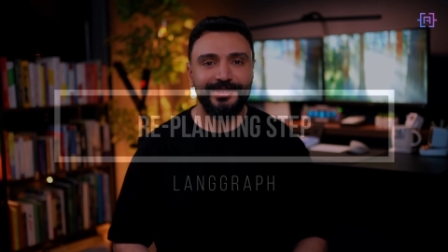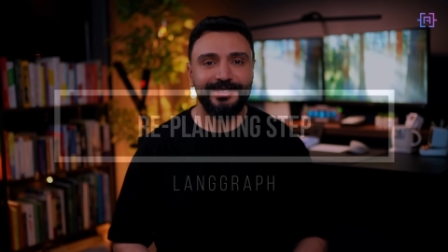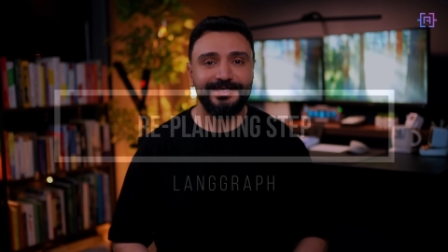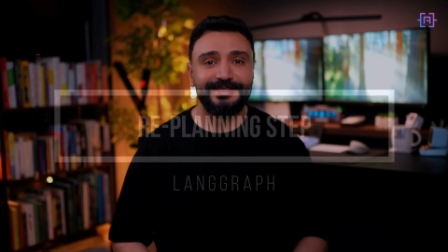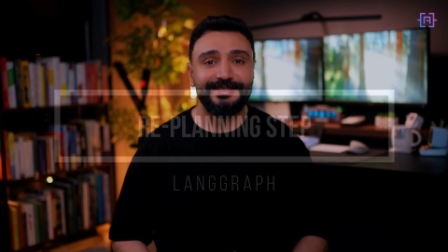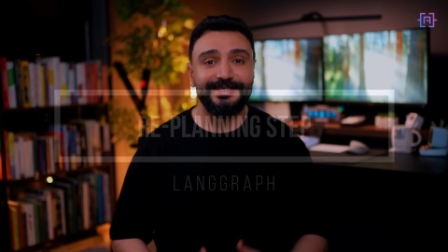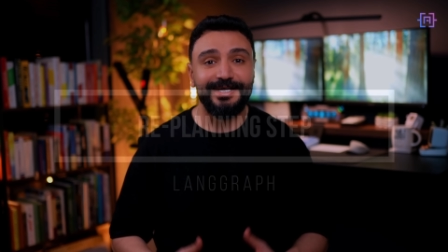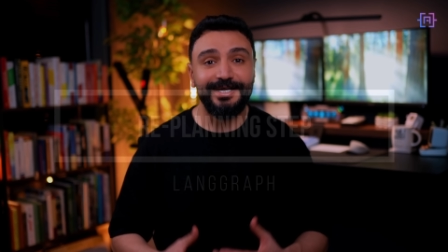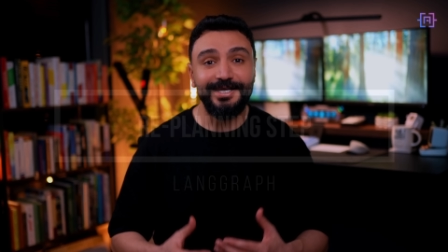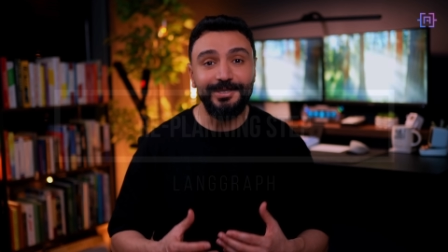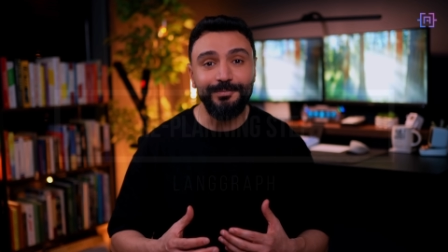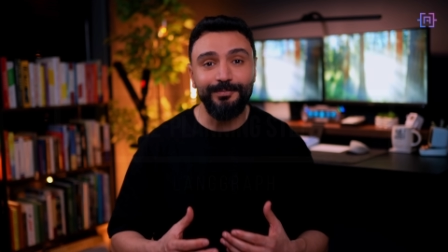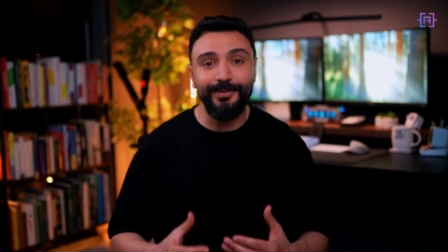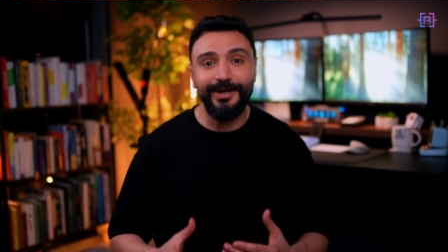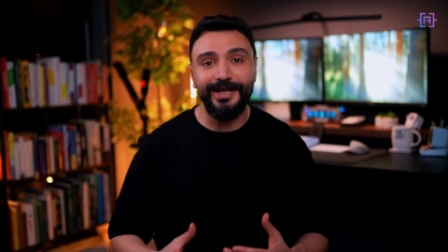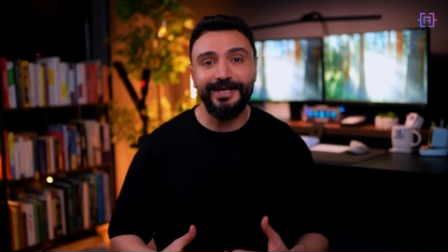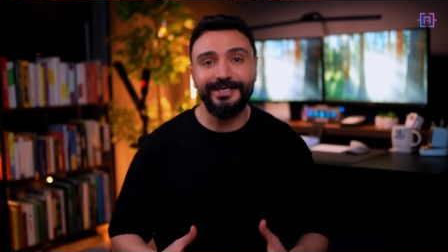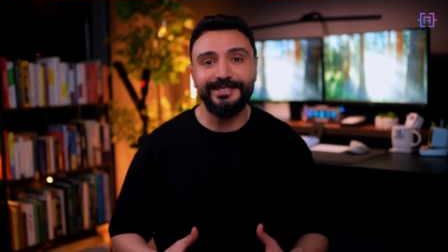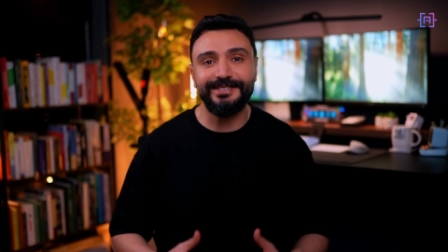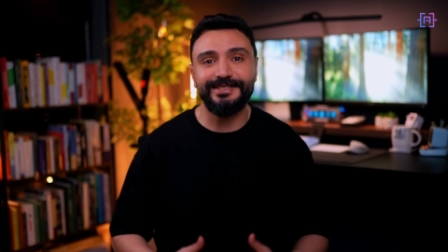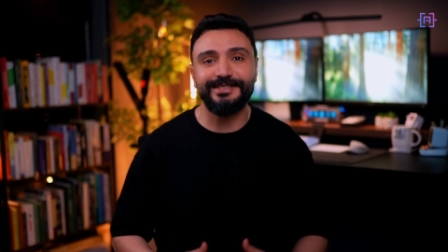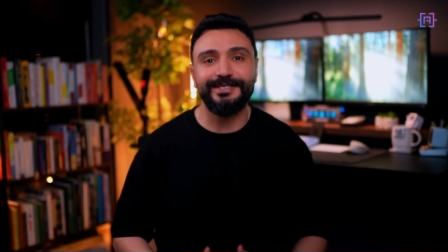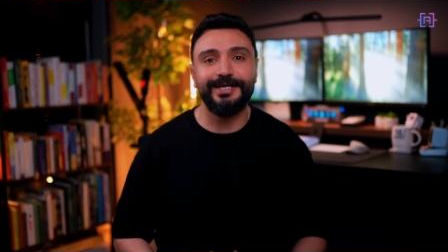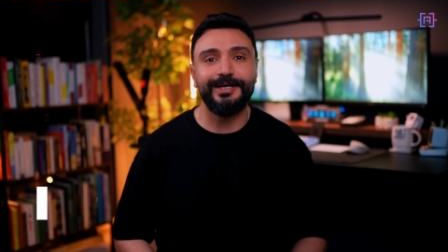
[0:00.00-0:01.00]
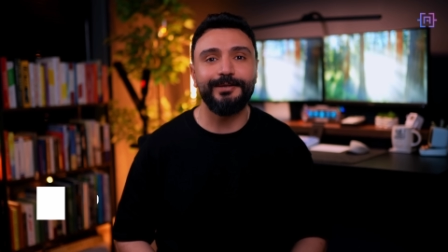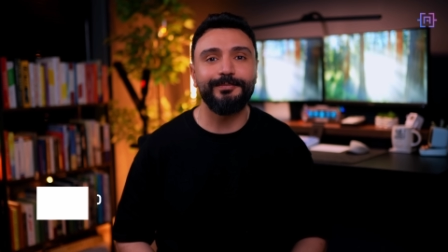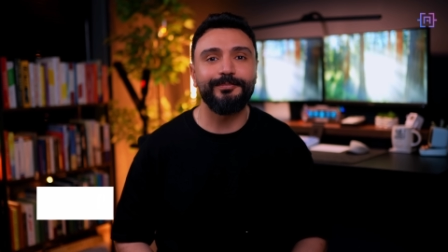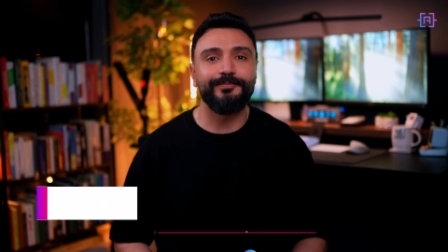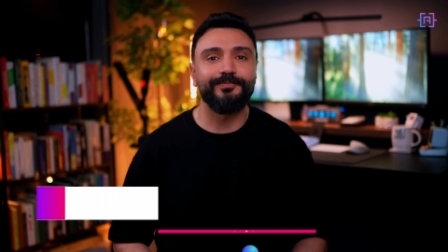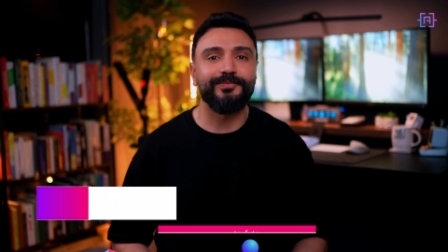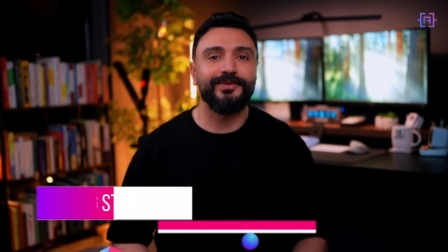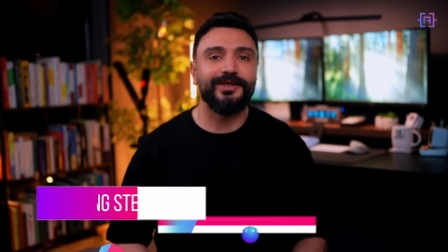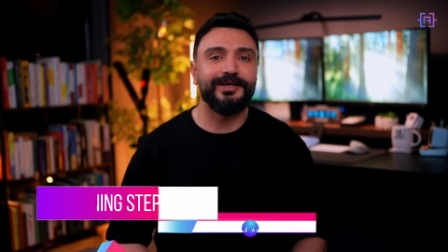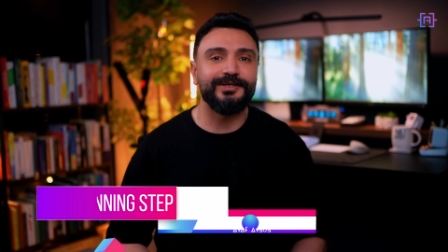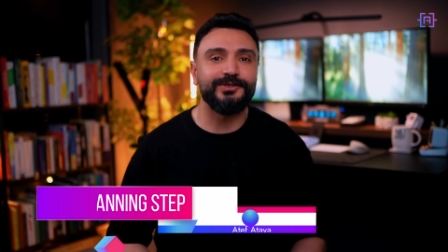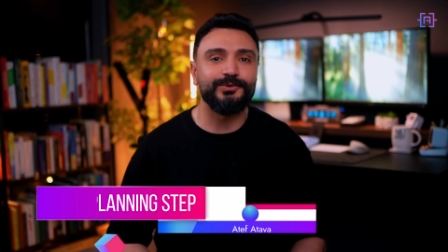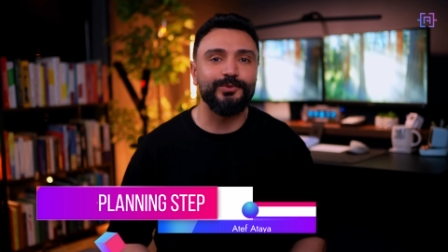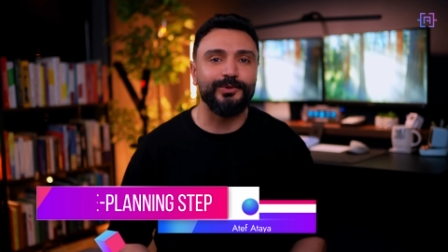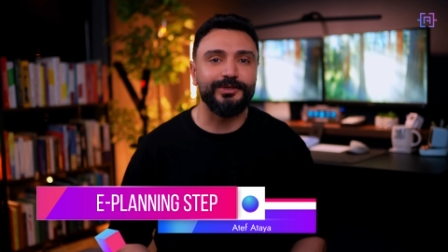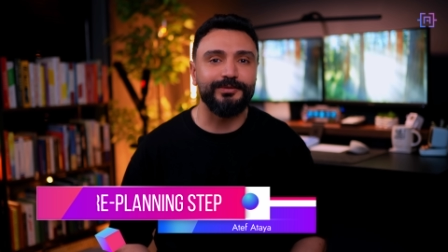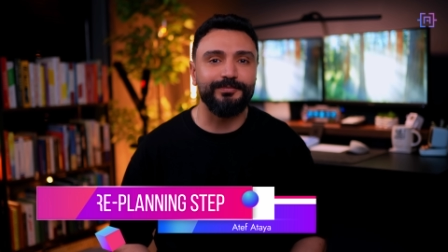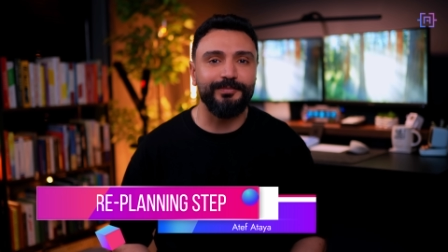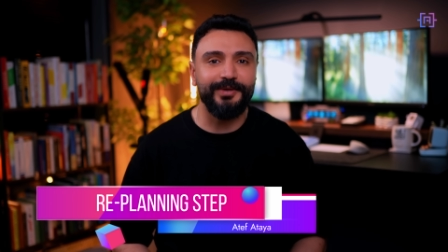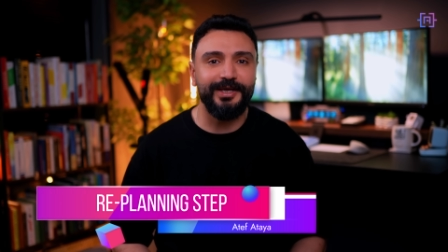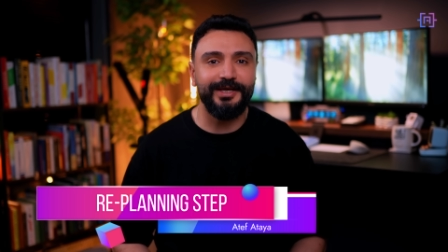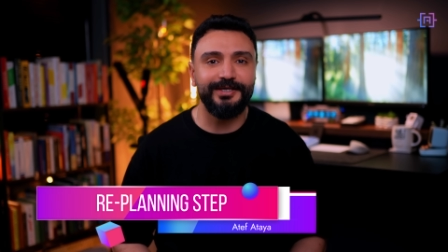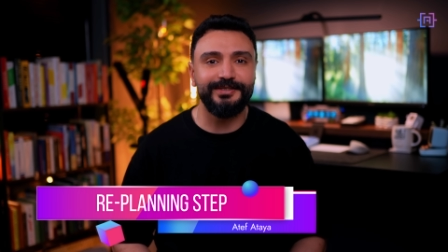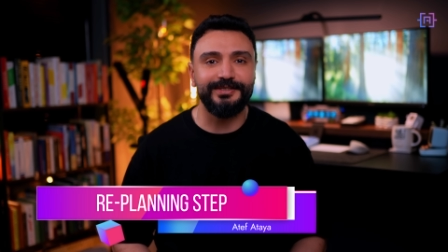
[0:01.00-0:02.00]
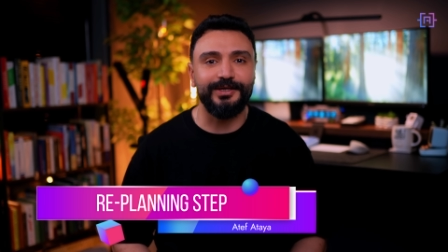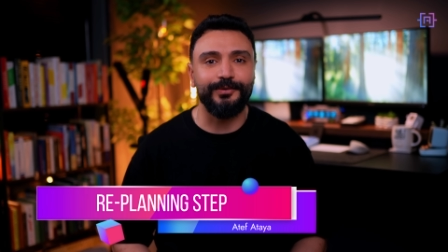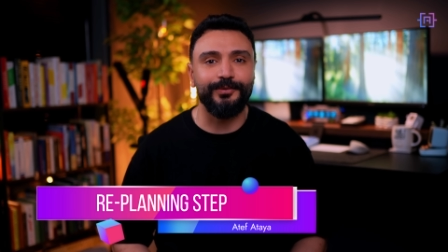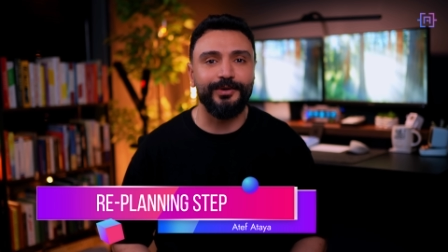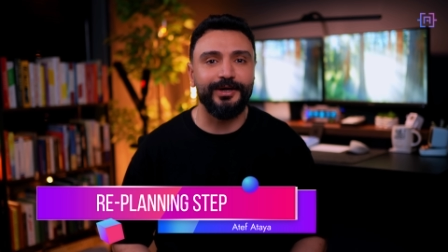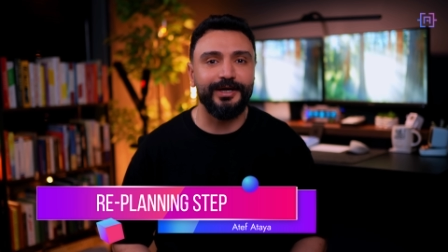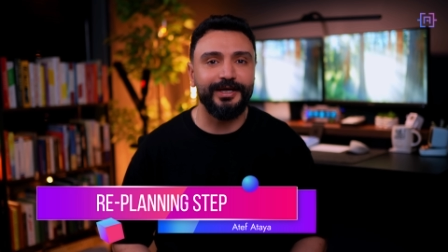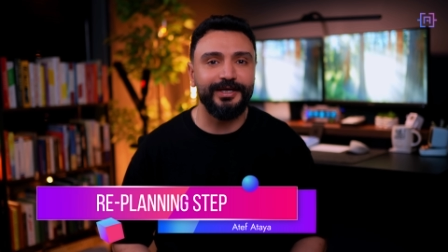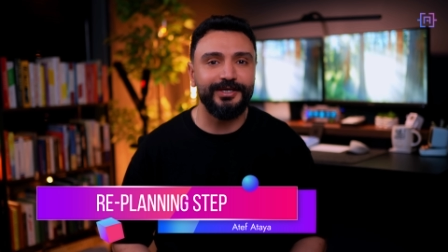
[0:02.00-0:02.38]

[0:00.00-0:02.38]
The replan step is what makes our